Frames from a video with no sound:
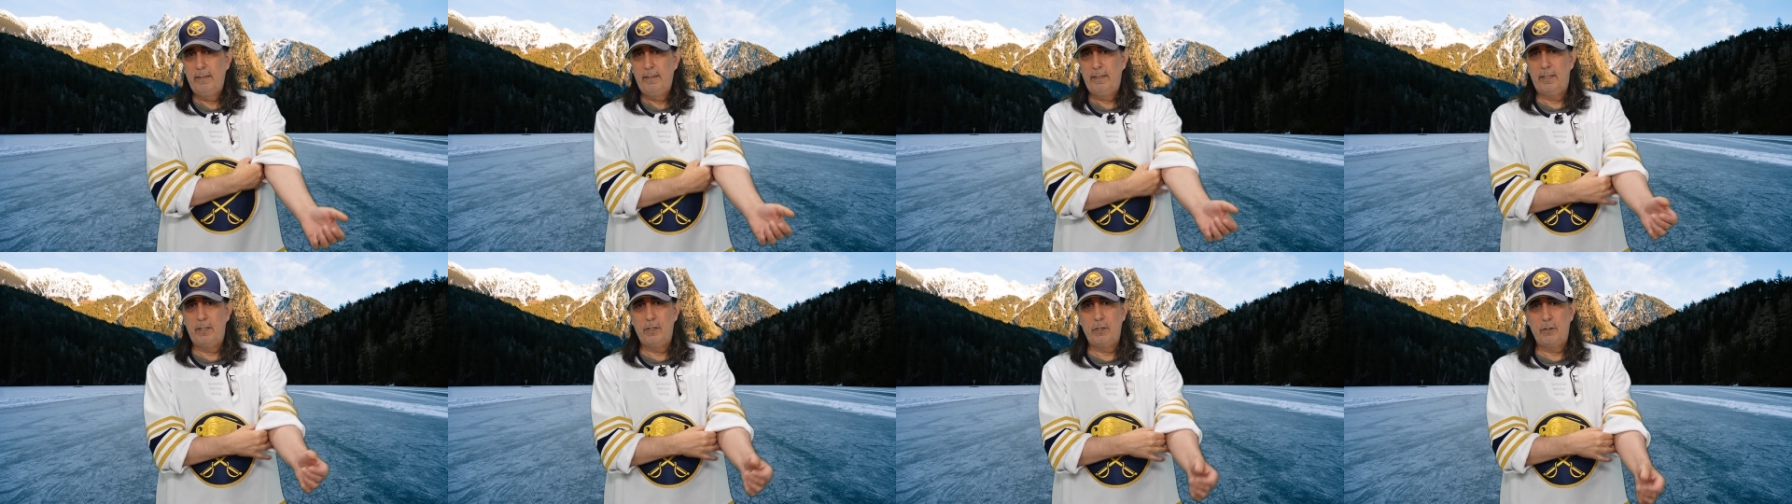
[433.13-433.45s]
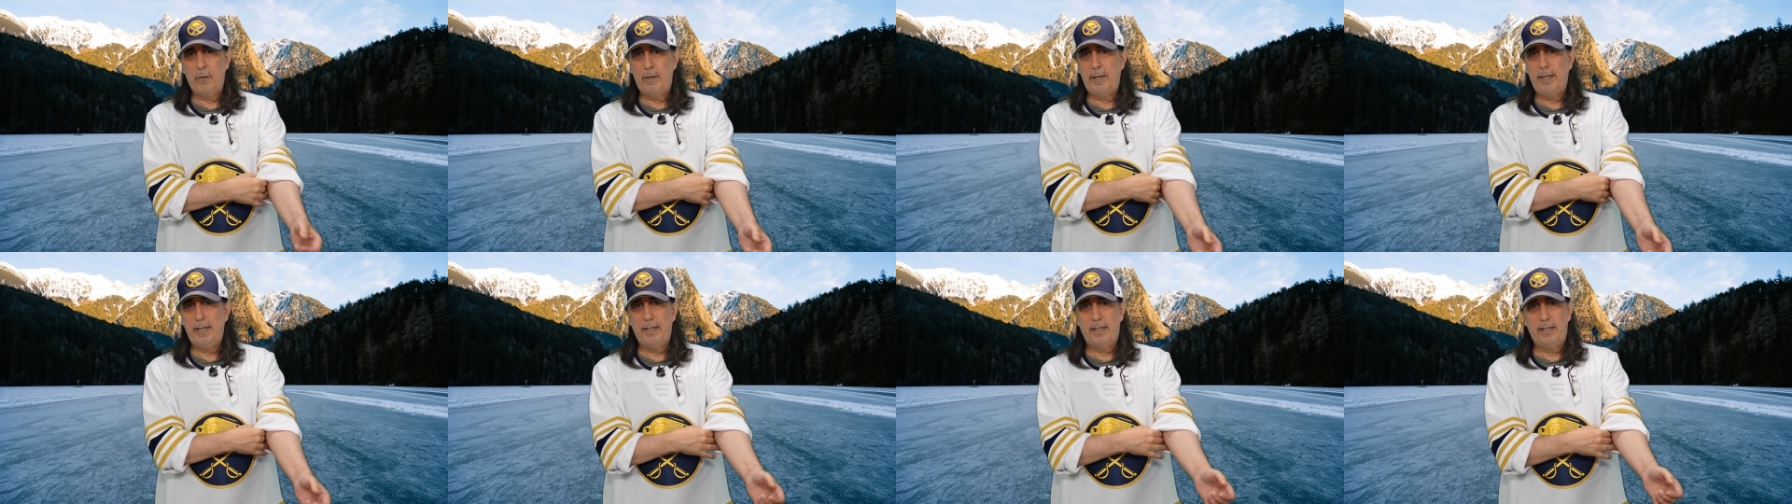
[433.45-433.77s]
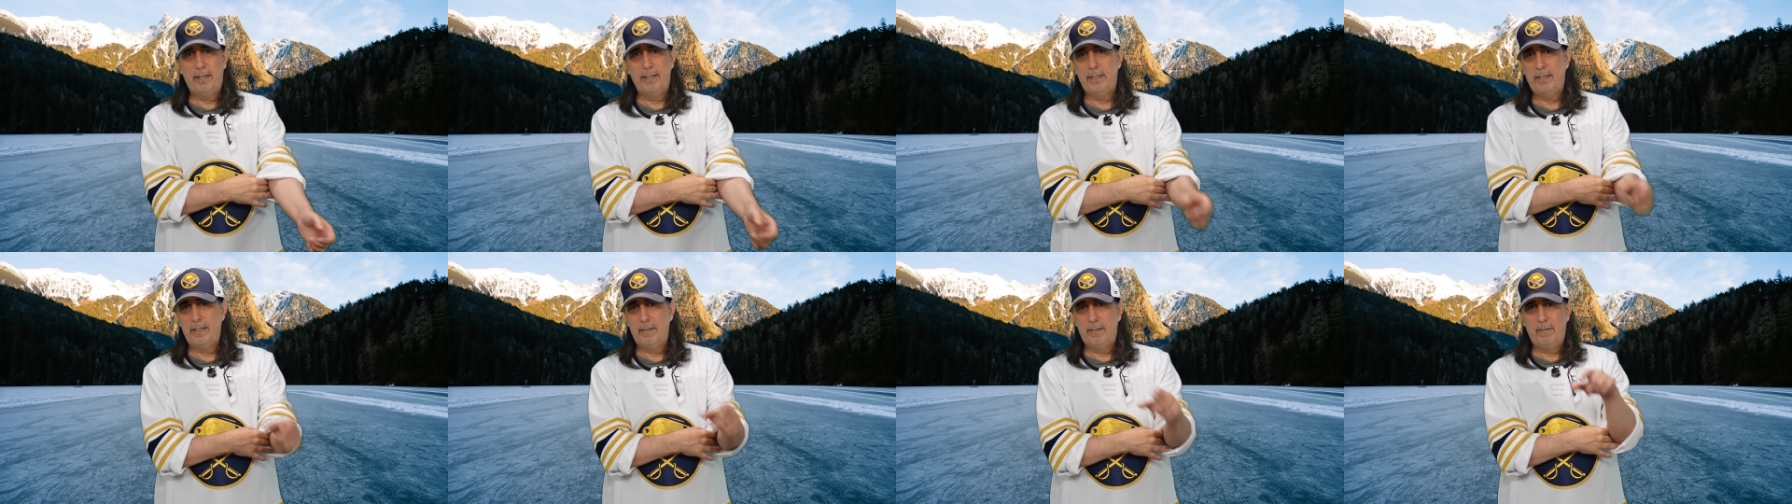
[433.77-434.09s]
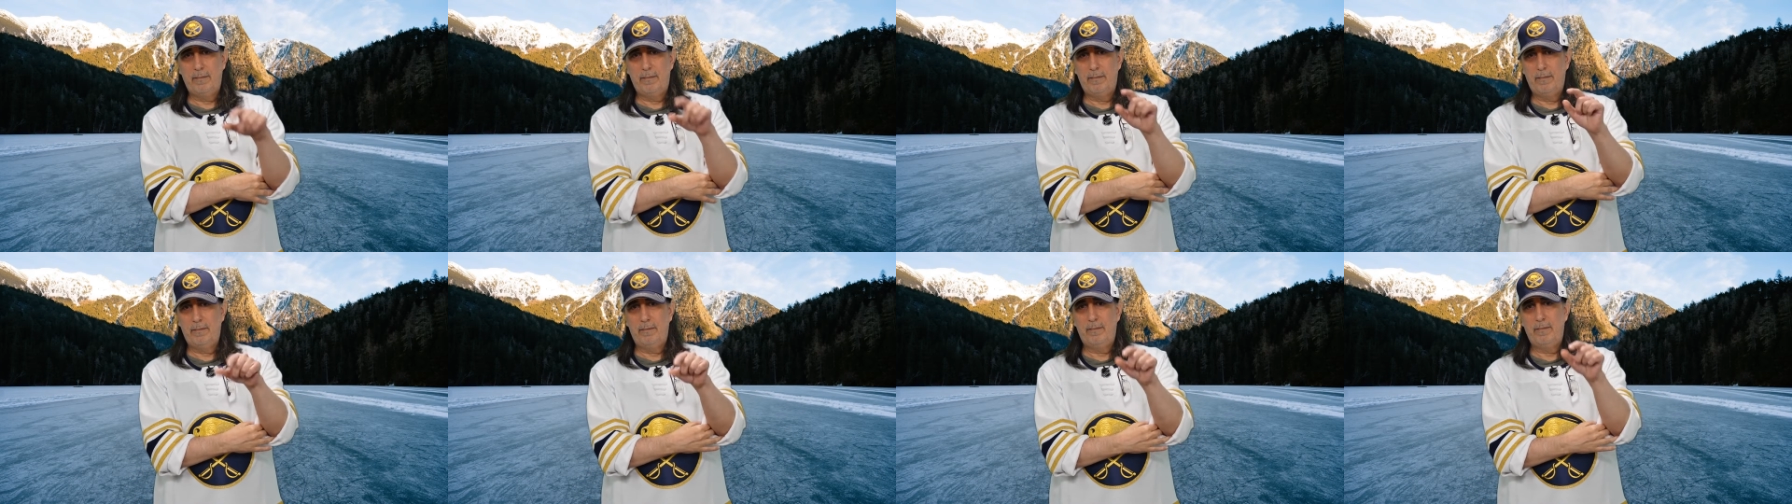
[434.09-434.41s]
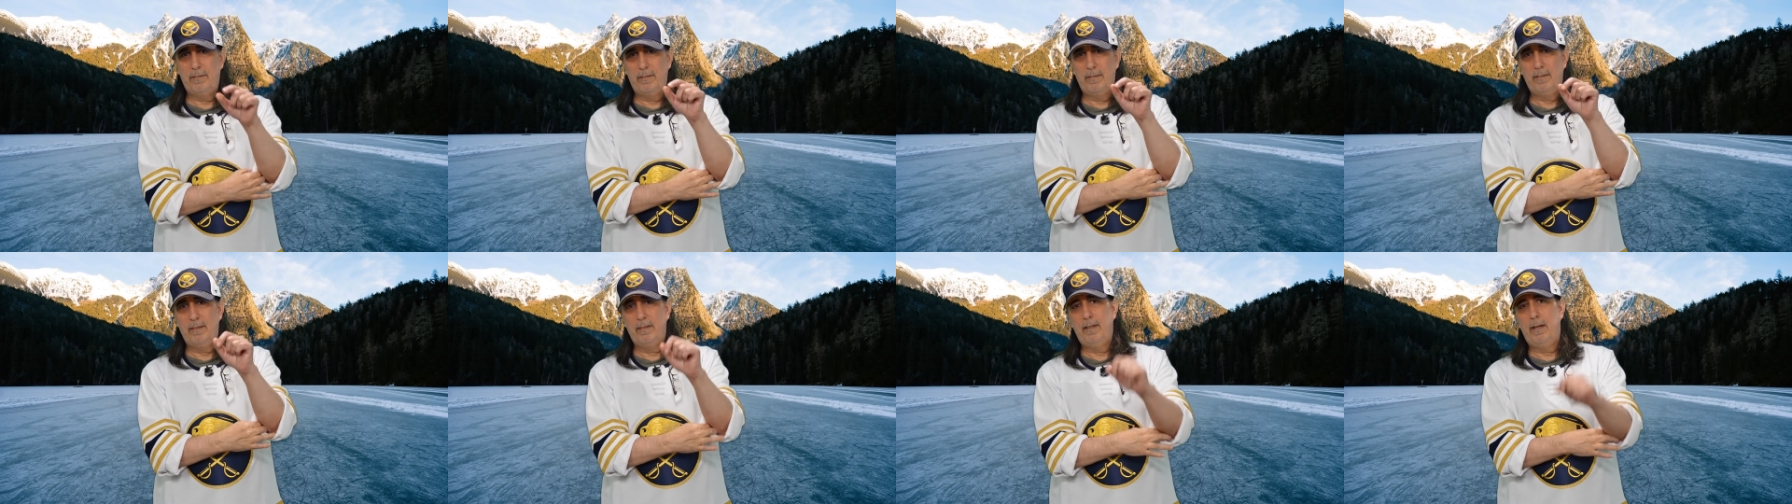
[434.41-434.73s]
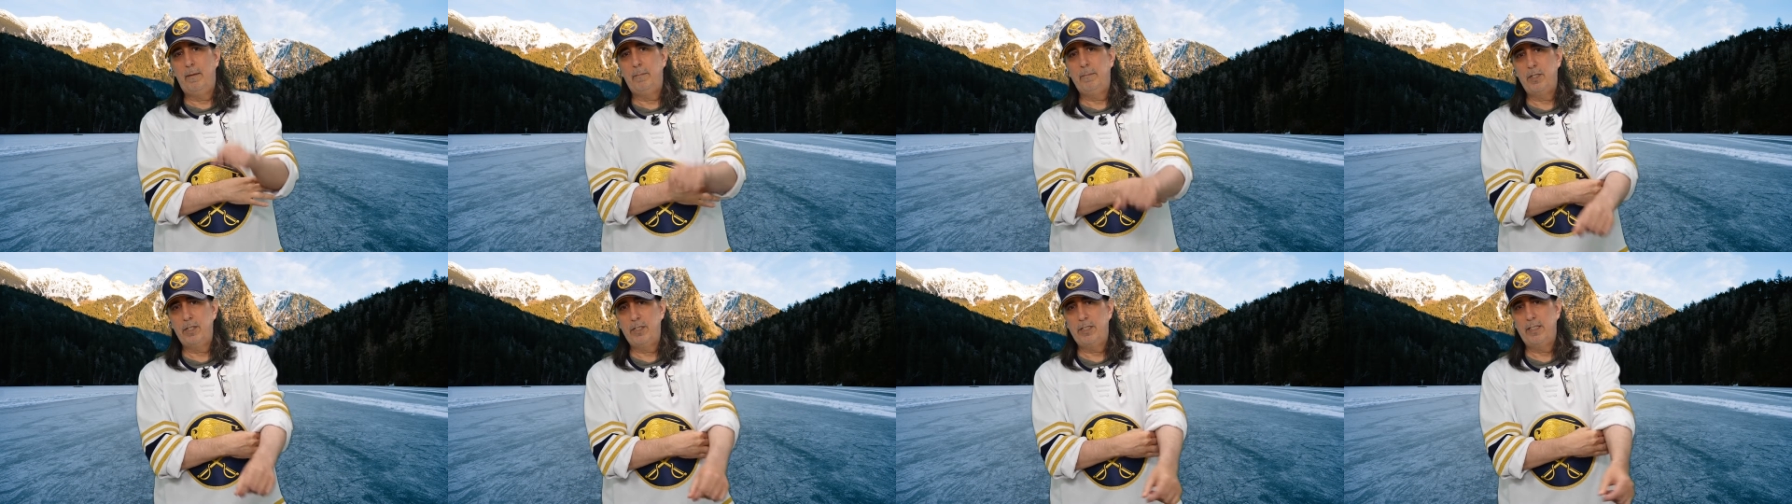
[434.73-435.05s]
enjoy it, because
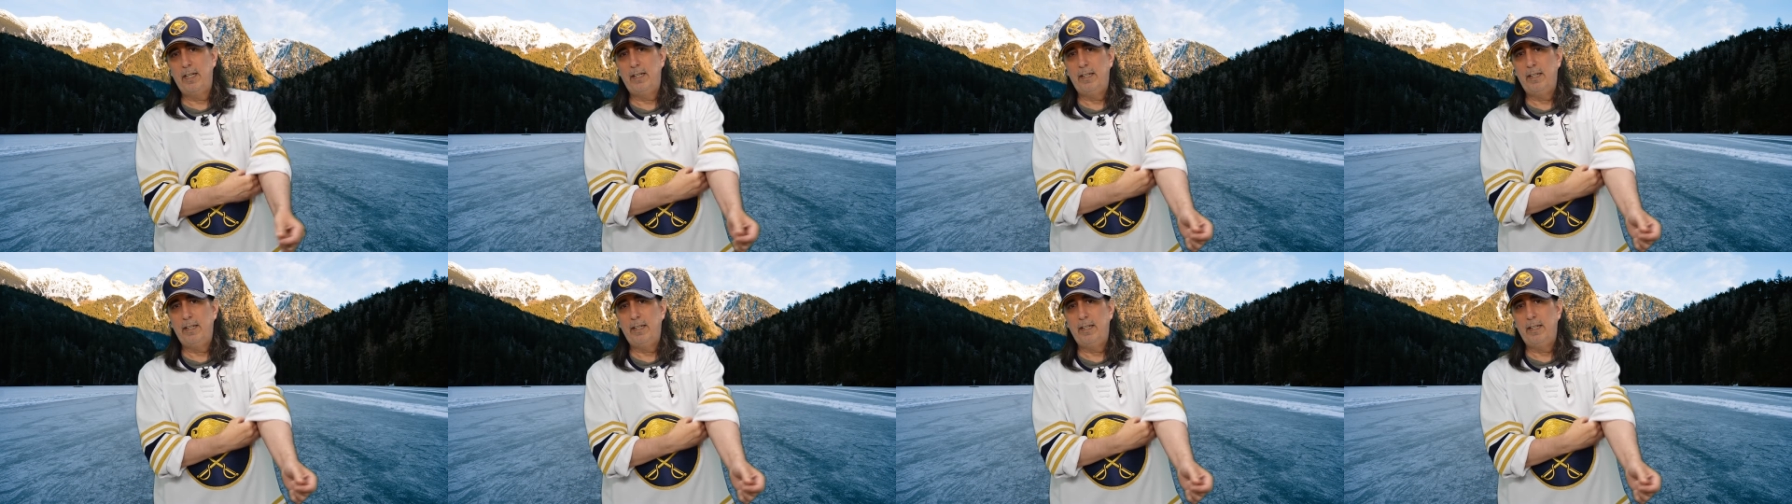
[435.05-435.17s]
I'm just